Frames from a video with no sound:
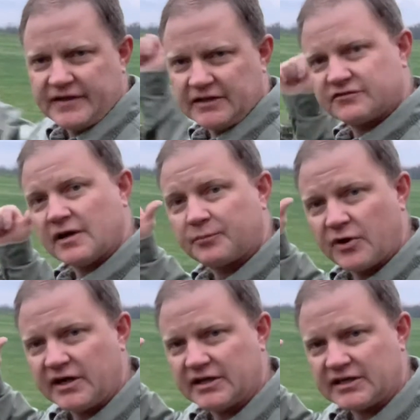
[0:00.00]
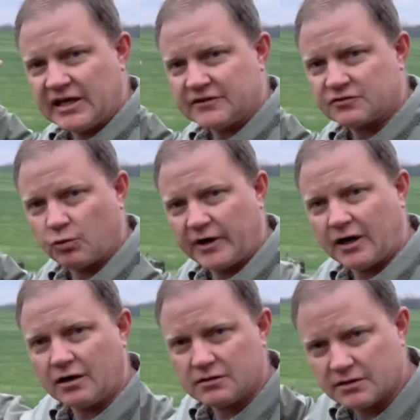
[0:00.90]
had separated at Kennett
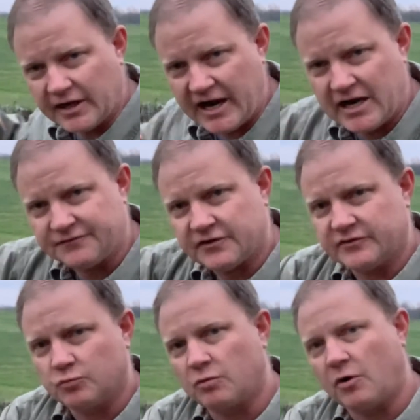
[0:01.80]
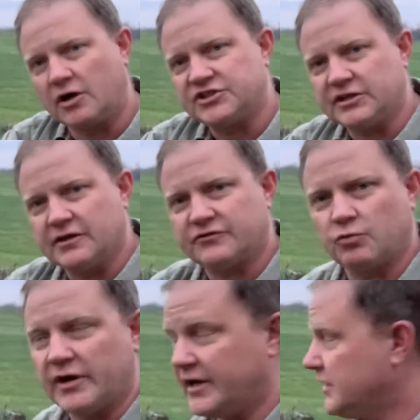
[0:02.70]
Square, and half of them were marching this
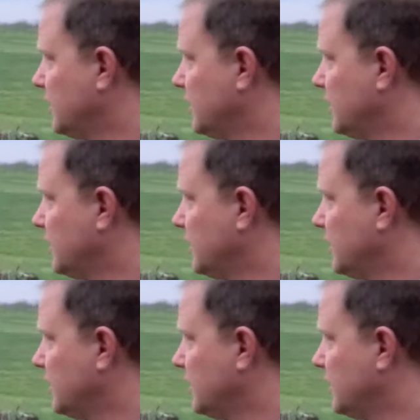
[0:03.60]
way